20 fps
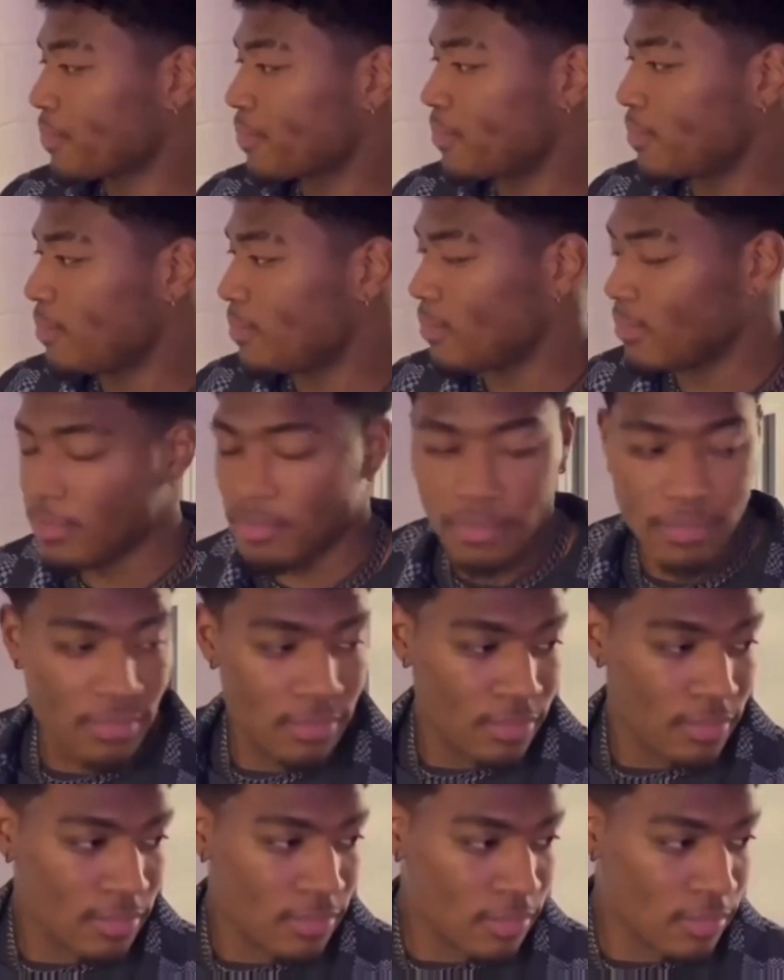my
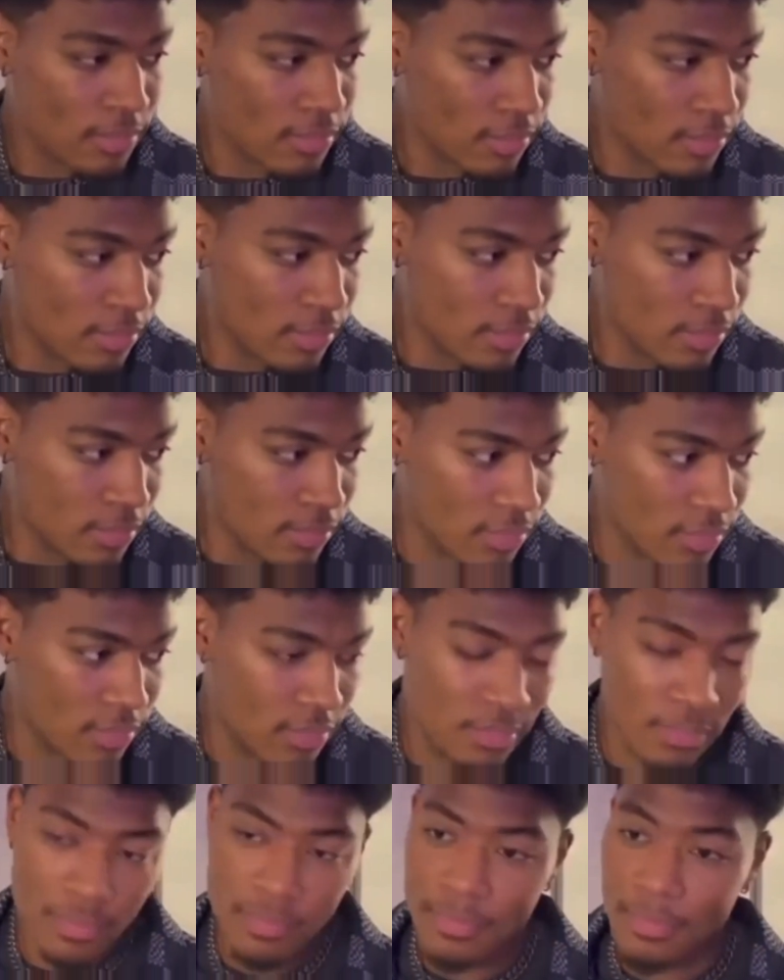god,
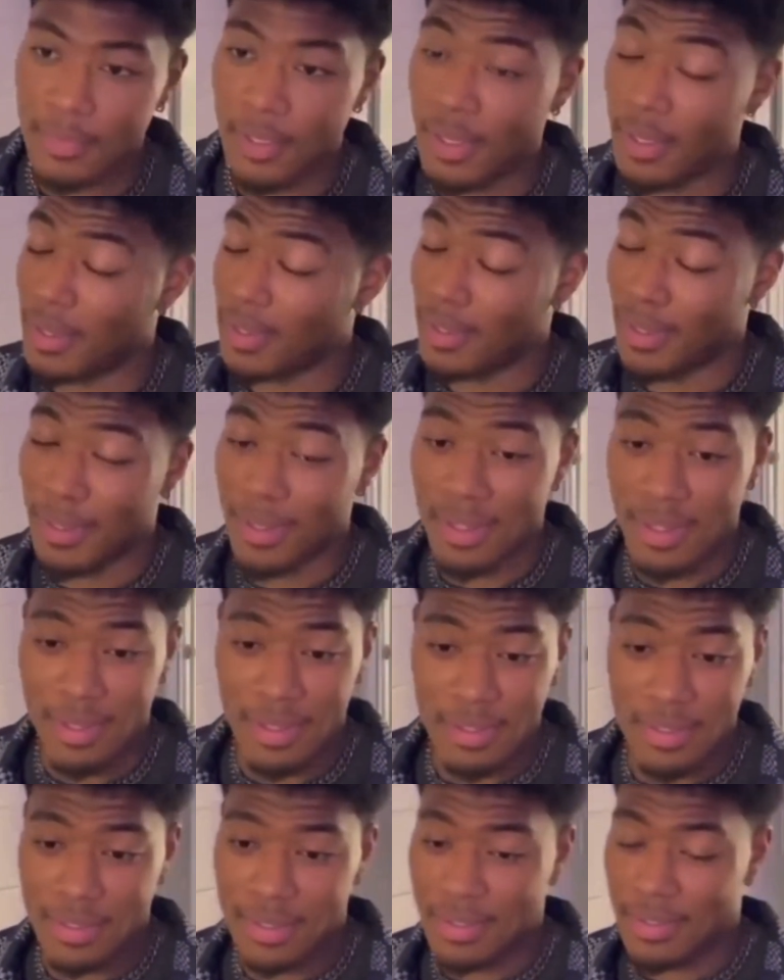I would go there.
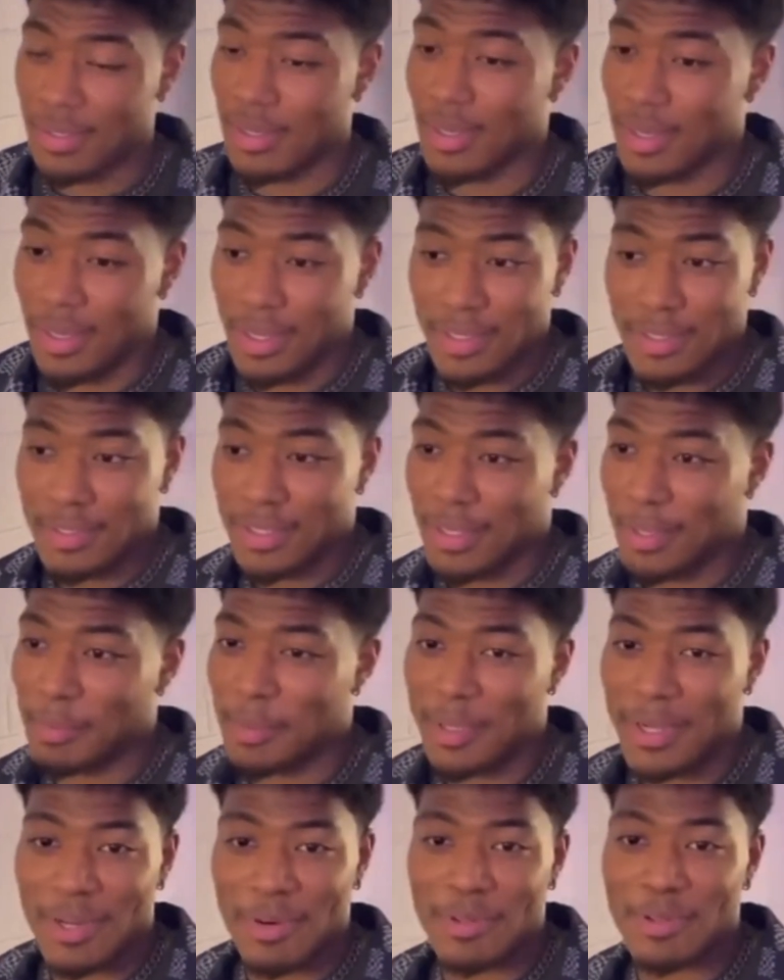Ohio State, like, you're in
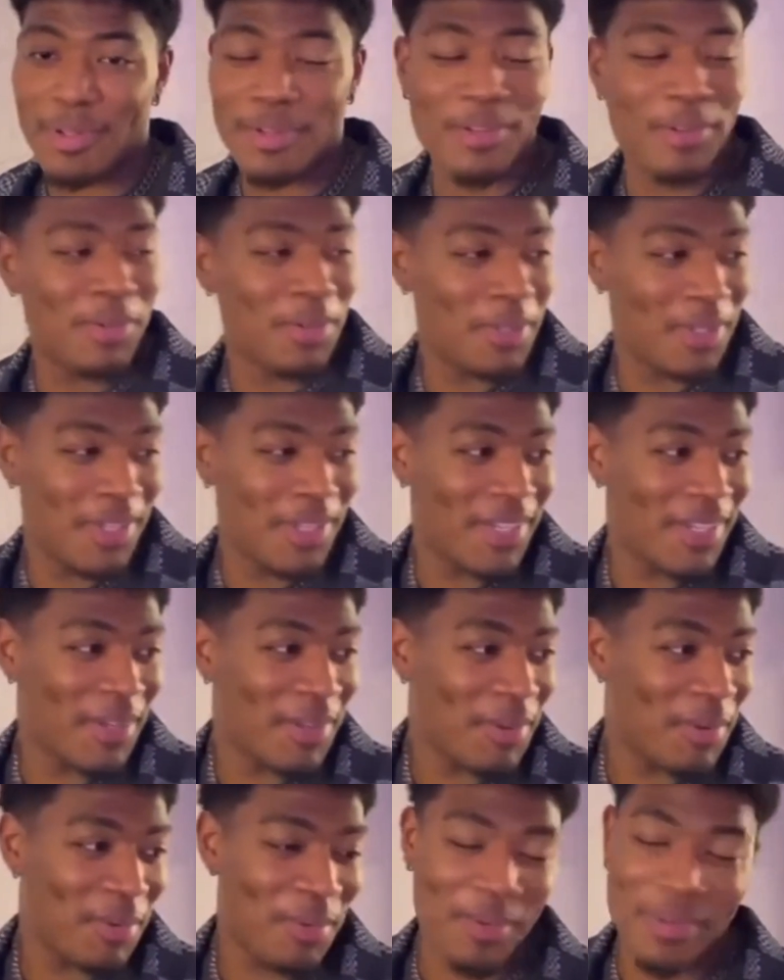Ohio. I guess
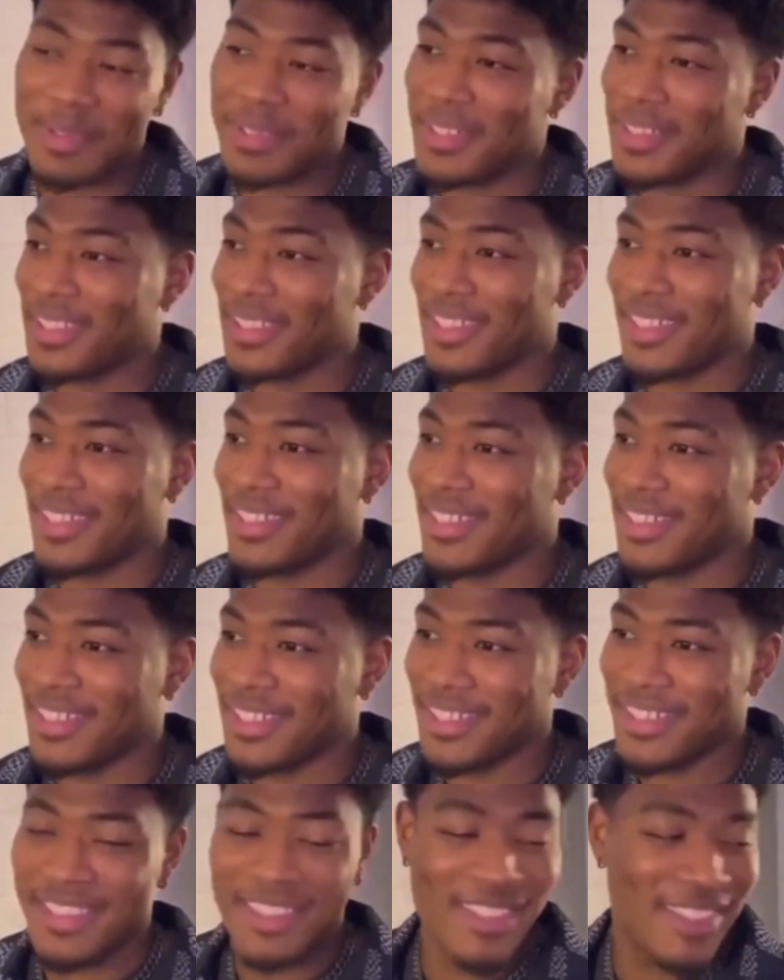Oregon is an ass state,
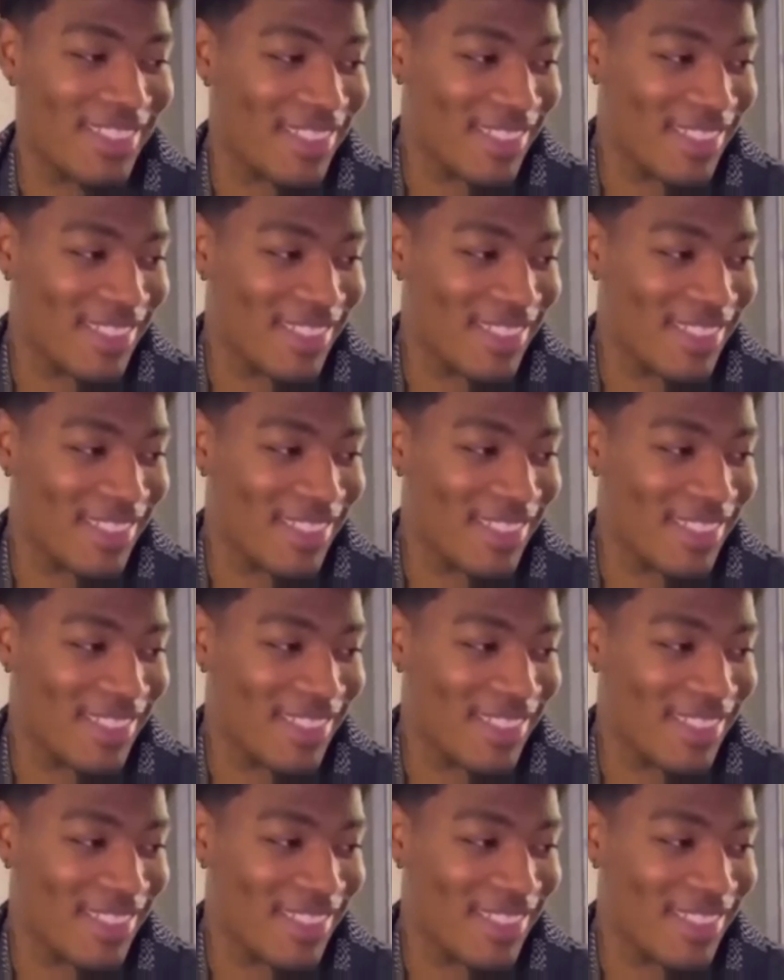too. So it's like,